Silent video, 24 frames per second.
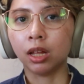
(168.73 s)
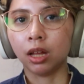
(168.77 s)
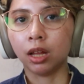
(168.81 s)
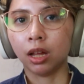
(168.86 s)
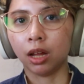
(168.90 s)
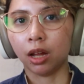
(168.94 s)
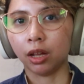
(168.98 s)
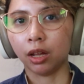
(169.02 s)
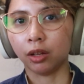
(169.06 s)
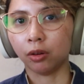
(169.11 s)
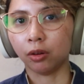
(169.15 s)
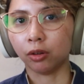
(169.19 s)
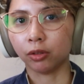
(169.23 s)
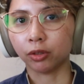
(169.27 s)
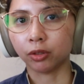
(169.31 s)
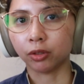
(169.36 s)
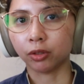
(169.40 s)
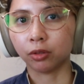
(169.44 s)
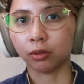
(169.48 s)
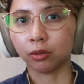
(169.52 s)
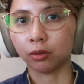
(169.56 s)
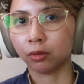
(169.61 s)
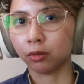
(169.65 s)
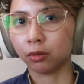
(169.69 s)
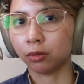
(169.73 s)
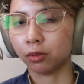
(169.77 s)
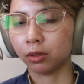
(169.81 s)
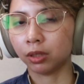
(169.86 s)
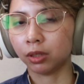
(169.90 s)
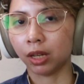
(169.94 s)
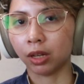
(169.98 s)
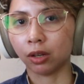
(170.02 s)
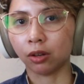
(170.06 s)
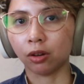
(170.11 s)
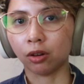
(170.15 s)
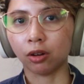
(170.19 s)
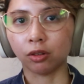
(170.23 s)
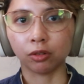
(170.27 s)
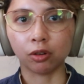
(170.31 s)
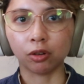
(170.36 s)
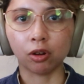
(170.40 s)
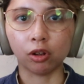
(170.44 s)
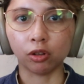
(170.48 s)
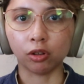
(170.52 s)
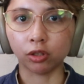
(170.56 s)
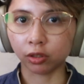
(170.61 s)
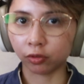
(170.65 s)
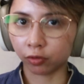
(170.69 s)
I also take on
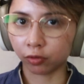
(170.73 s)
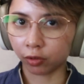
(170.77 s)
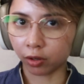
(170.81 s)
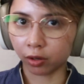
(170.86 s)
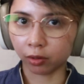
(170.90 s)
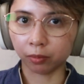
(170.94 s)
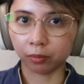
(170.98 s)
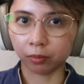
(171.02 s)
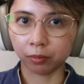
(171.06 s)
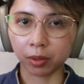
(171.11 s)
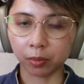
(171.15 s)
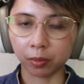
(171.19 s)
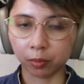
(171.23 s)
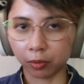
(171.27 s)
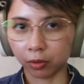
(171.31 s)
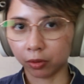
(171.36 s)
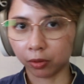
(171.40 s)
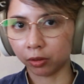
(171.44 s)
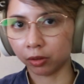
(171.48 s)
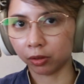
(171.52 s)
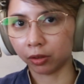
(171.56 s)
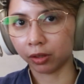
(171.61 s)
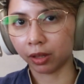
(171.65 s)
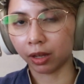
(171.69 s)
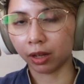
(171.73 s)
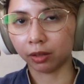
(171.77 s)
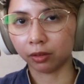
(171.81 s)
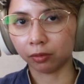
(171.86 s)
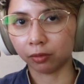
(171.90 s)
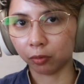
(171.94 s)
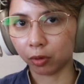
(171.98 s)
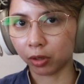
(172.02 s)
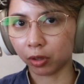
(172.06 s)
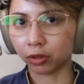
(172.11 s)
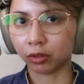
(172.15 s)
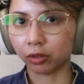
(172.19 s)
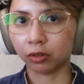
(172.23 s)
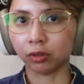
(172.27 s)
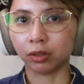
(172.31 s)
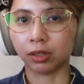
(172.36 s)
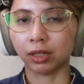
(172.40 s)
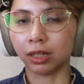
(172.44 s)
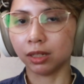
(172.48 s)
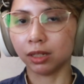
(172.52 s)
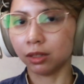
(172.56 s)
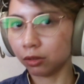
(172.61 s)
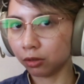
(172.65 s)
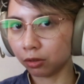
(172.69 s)
calls from people that want to get
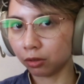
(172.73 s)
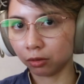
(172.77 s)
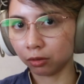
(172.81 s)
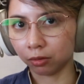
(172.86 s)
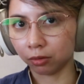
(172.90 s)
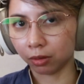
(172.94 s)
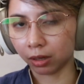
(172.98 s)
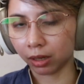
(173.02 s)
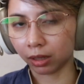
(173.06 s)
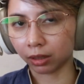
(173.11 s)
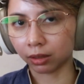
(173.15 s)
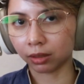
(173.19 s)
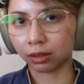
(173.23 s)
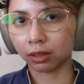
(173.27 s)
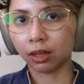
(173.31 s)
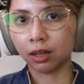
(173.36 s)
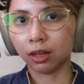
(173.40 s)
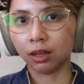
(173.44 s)
into UX,